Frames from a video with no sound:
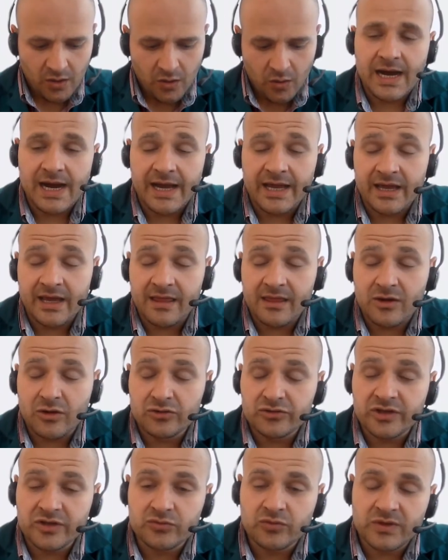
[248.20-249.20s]
I had
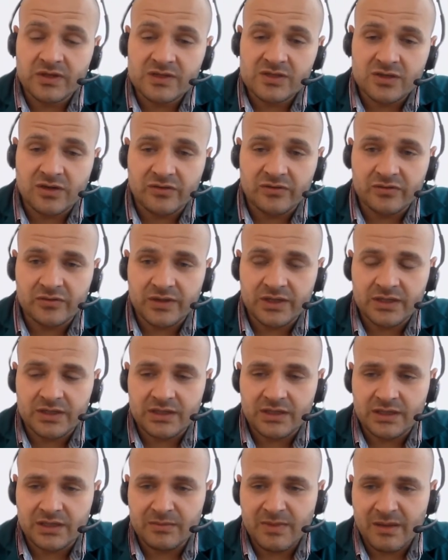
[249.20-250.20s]
contact with the software
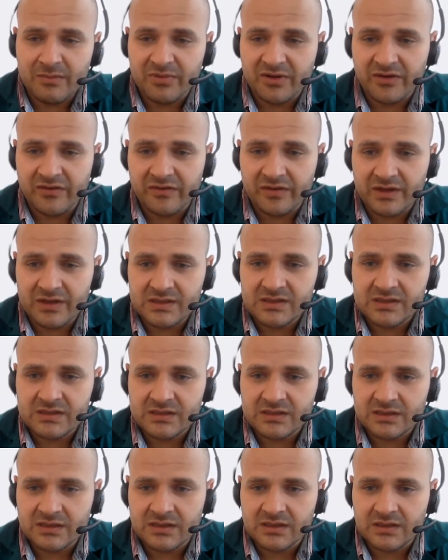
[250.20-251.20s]
in my
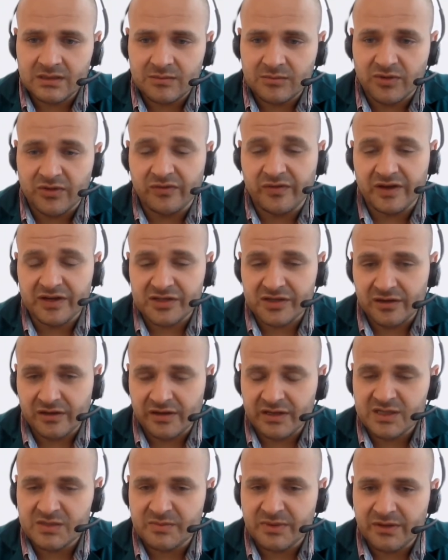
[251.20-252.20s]
previous professional
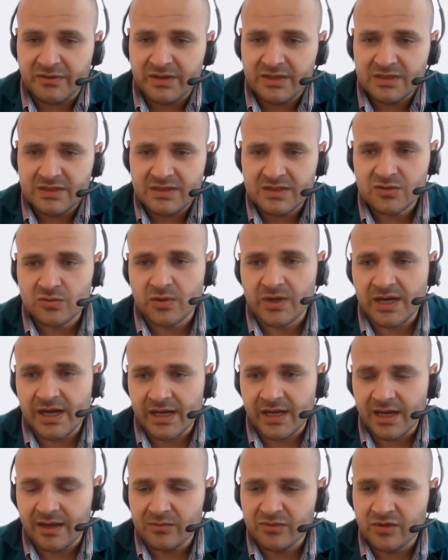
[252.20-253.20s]
experiences. When I
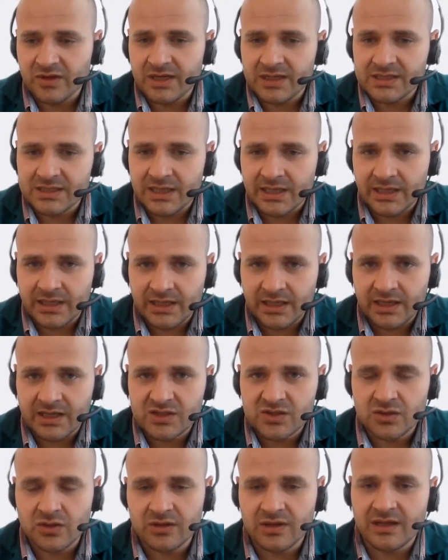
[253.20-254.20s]
came to Yazaki, I
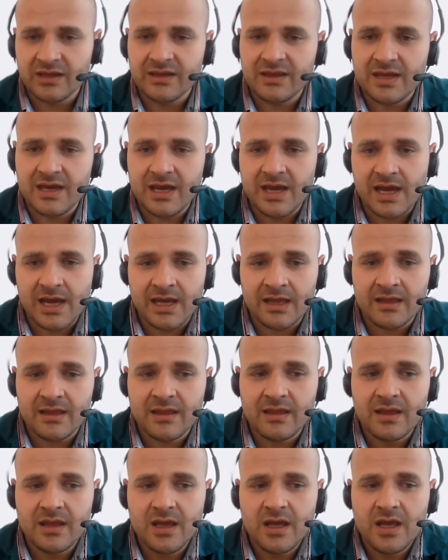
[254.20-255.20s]
saw that they
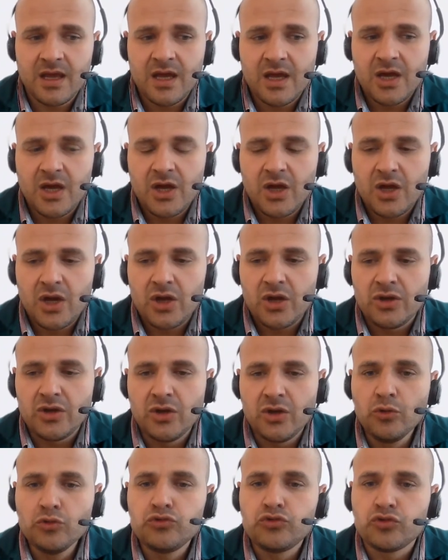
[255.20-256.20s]
have
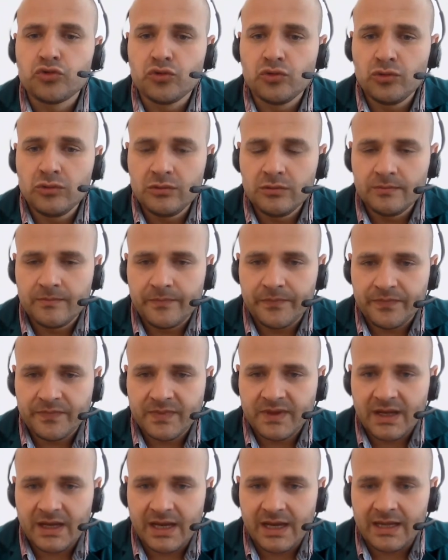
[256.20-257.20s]
no tool
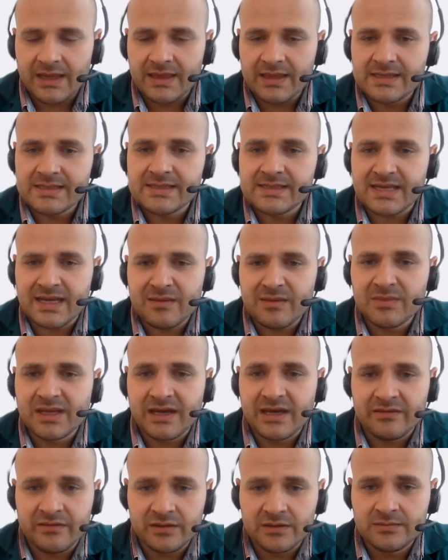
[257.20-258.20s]
at the same
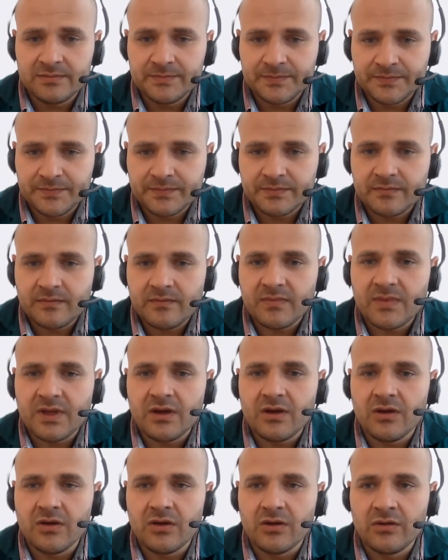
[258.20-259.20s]
level
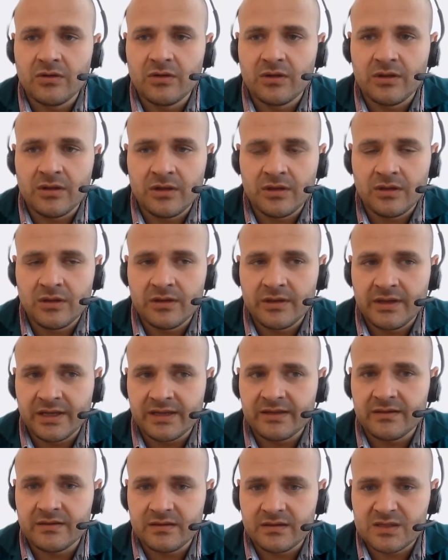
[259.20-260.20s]

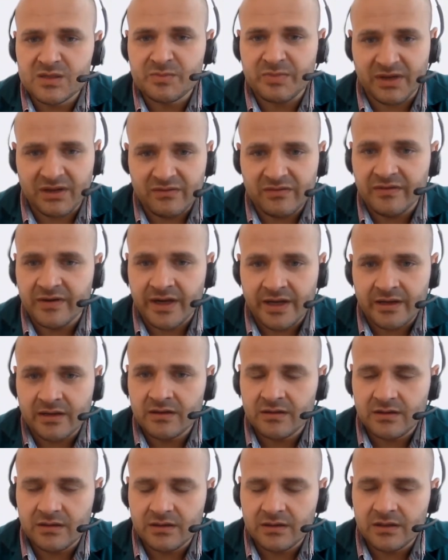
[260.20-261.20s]
that SpinFire